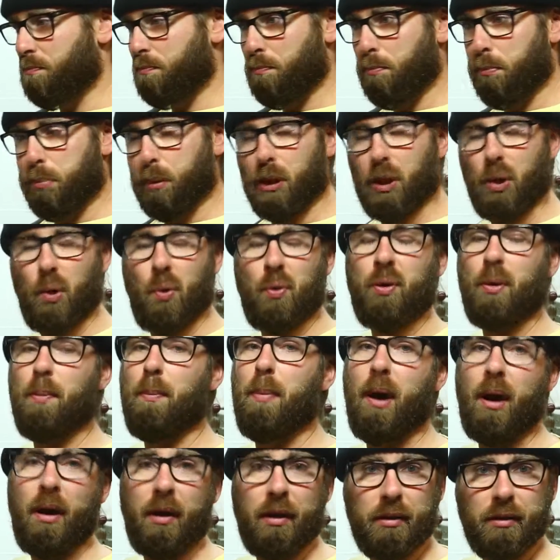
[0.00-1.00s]
blown
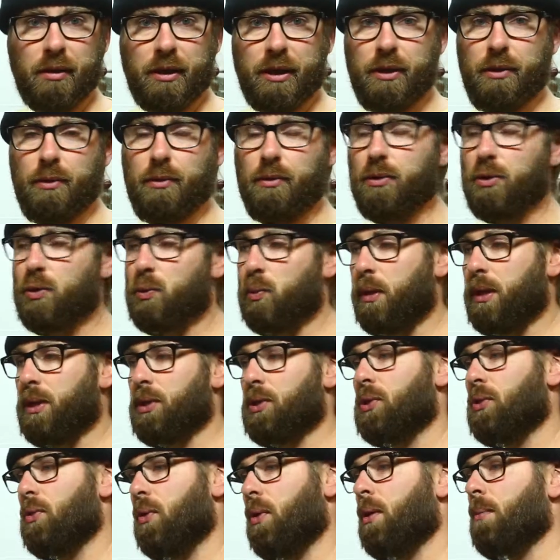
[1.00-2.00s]
apart, huge
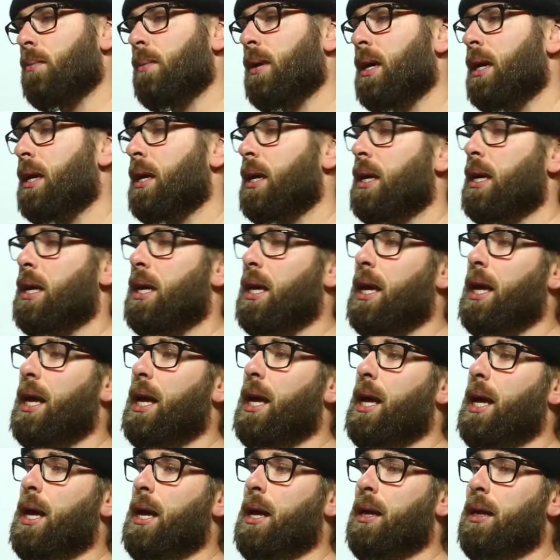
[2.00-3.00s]
windstorm,
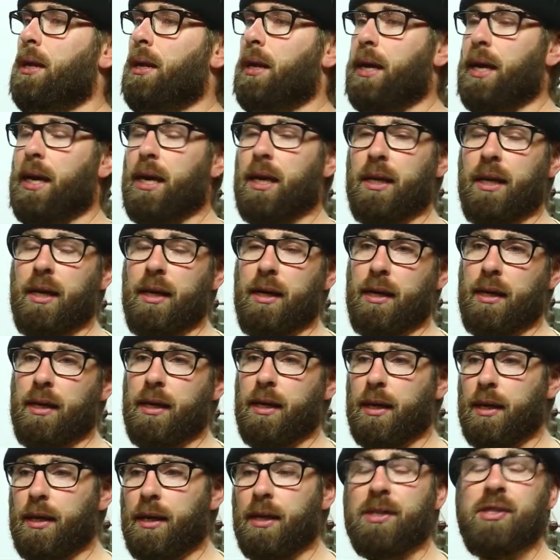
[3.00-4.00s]
and I had
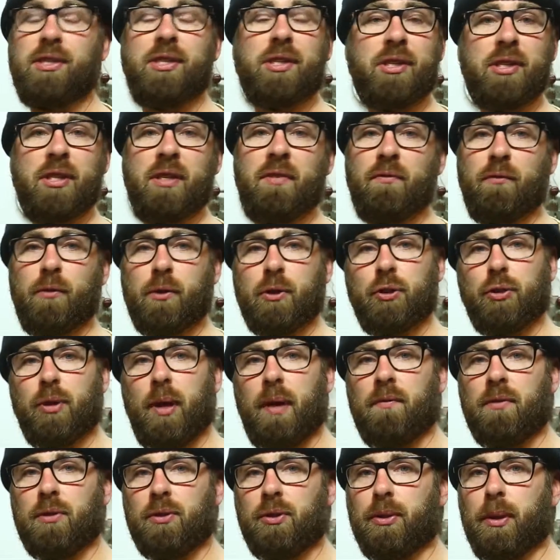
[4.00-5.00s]
a 16-foot
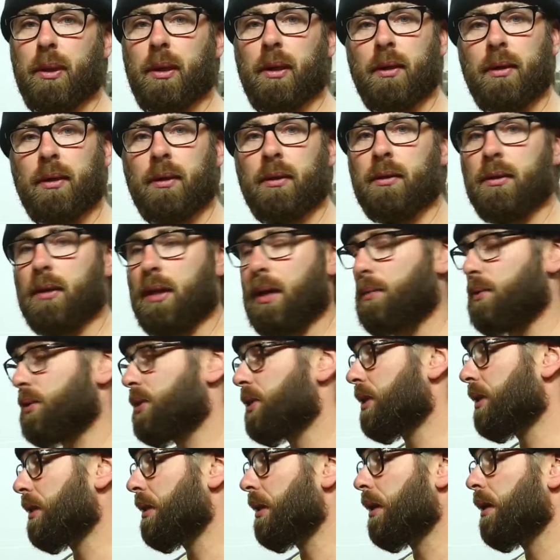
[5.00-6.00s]
travel trailer that
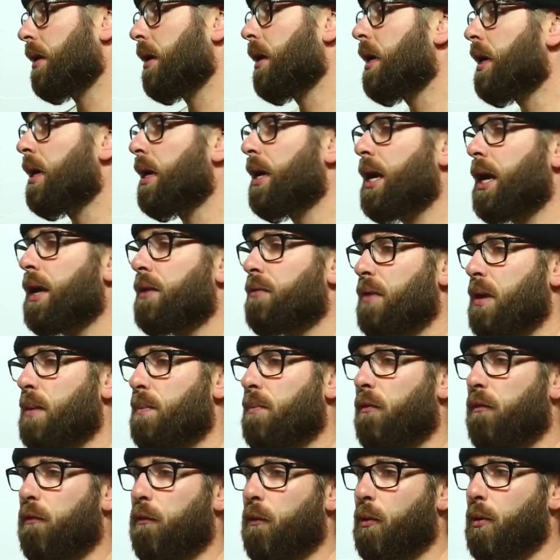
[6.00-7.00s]
was in there. And right
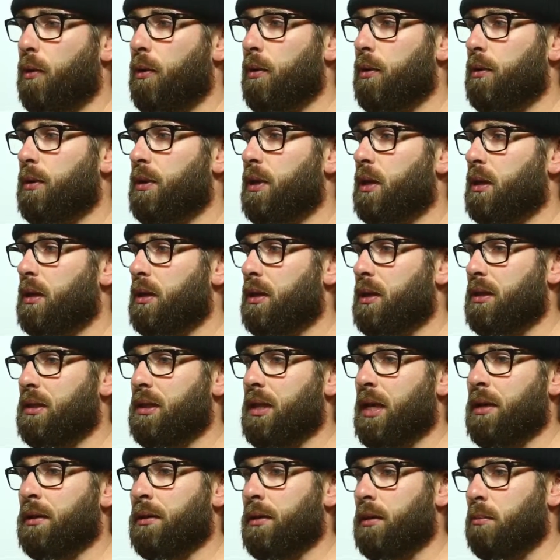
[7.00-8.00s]
before the
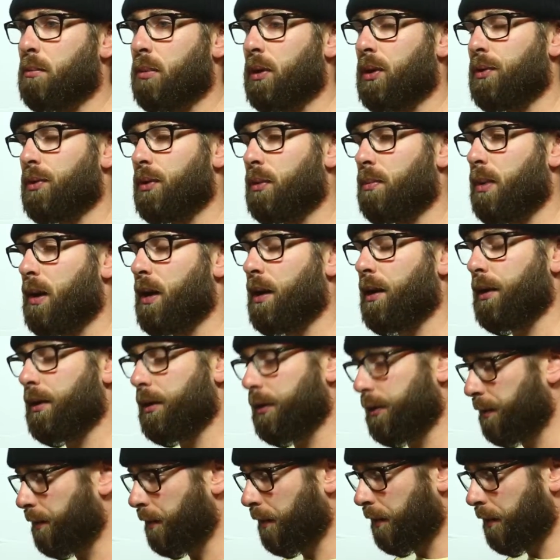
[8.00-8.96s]
tent had blown apart,